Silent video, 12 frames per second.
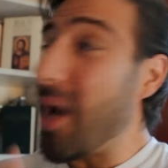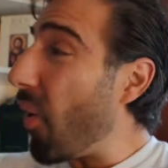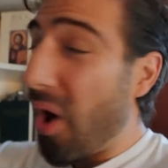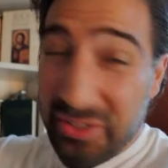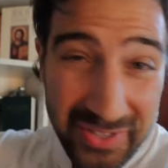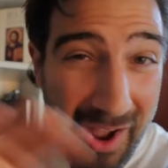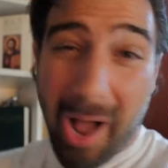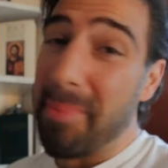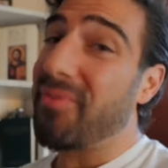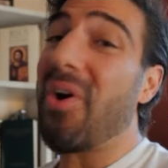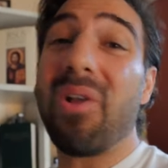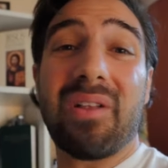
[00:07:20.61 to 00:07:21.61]
Now, on top
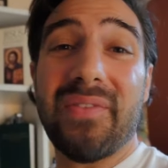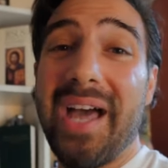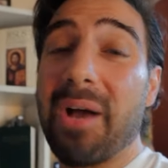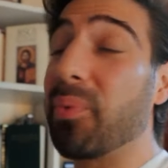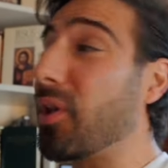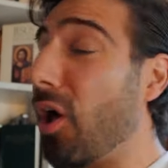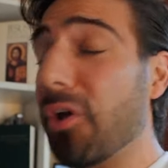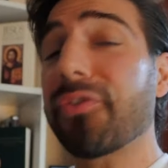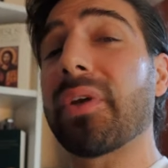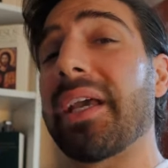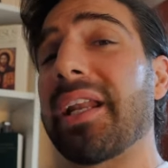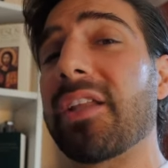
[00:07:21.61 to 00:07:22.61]
of all of that, we'll
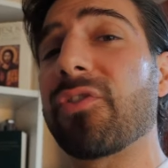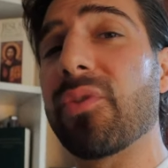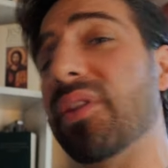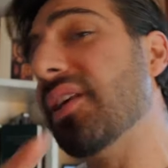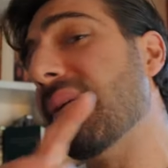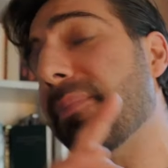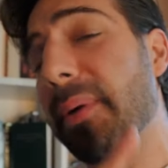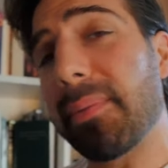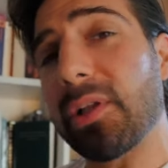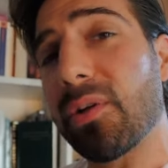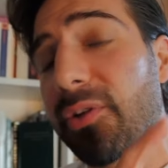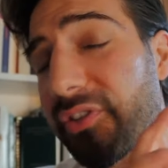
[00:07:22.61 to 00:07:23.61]
also get into the
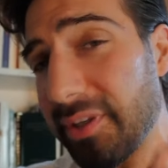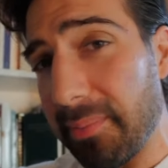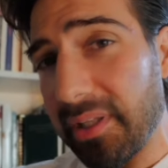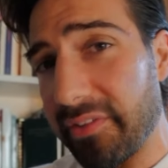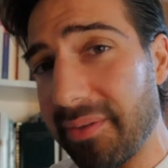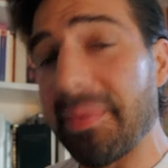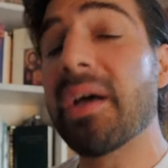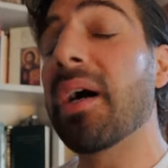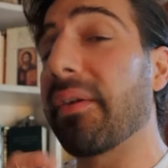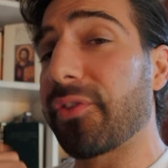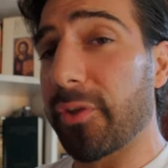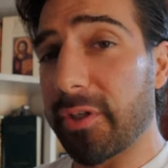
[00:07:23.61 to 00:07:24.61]
biblical symbolism
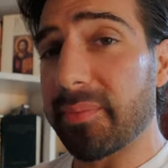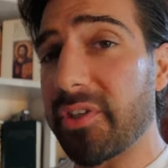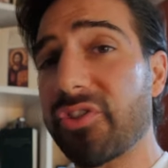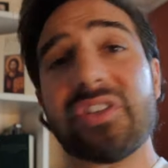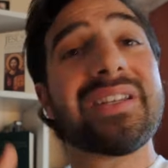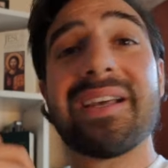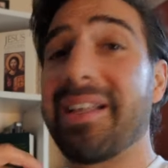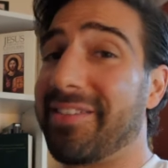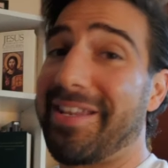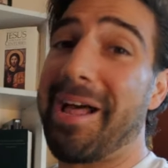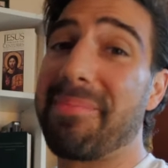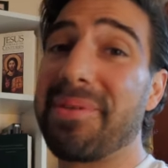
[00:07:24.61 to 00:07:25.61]
of circumcision,
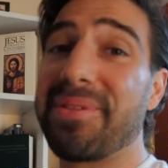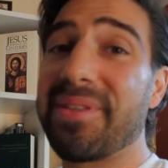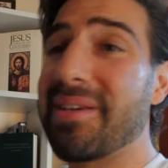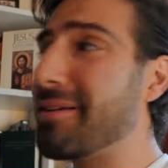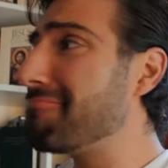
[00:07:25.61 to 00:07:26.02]
Sabbath,